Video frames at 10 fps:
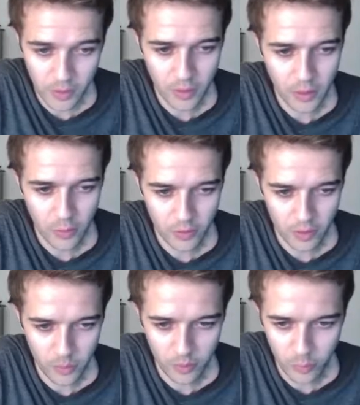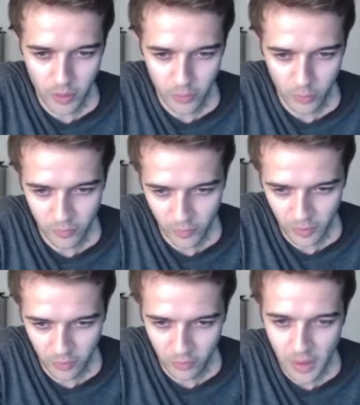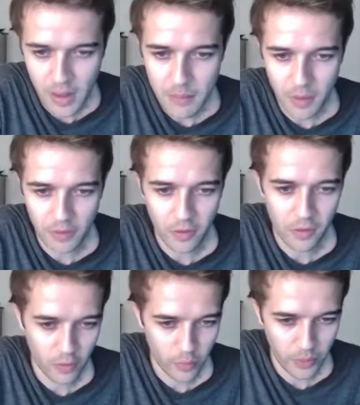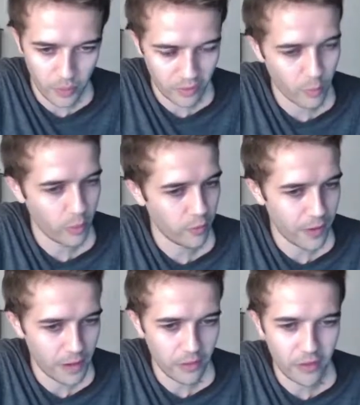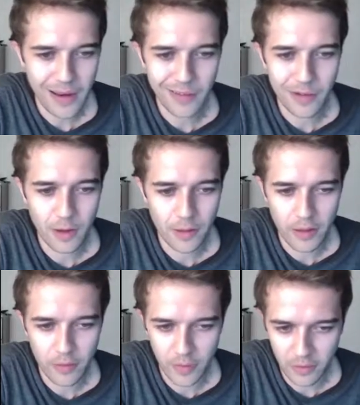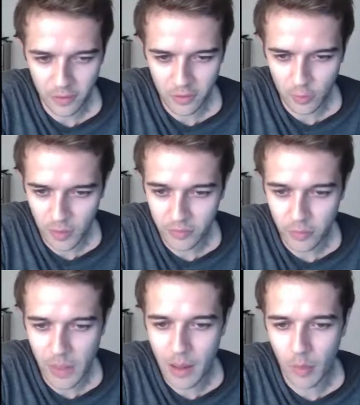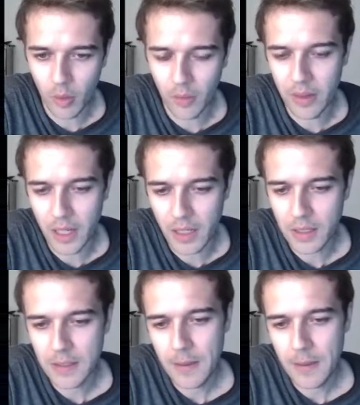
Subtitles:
an increased number of breakthrough infections must consider the biology of both the virus and the non-native vaccine-derived mRNA.